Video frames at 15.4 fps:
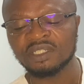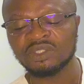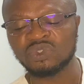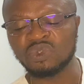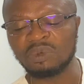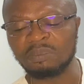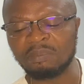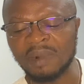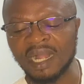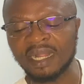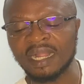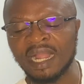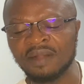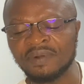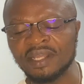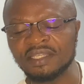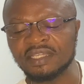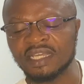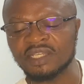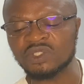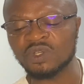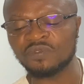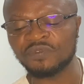To mark 100
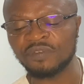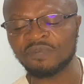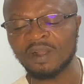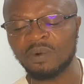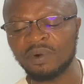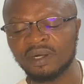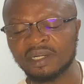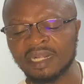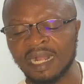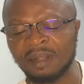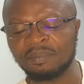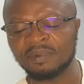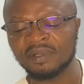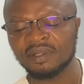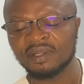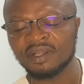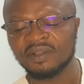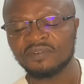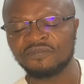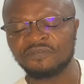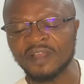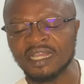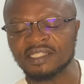years of FIFA World Cup,
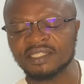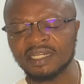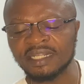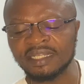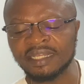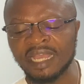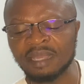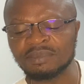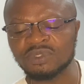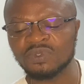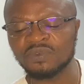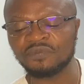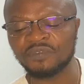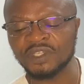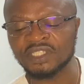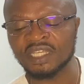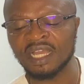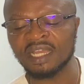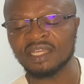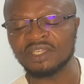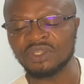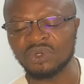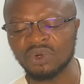first 3 games to feature
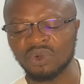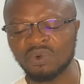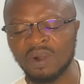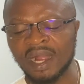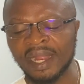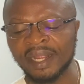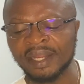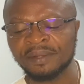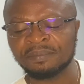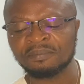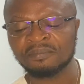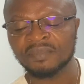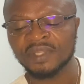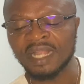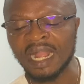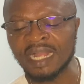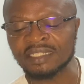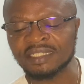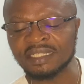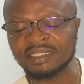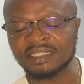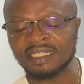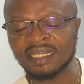Uruguay,
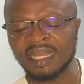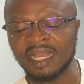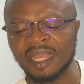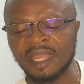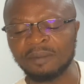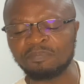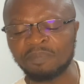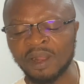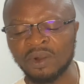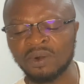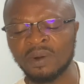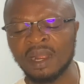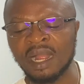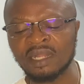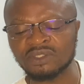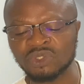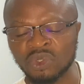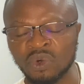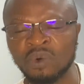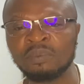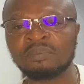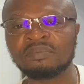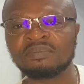Argentina, and Paraguay at
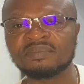home.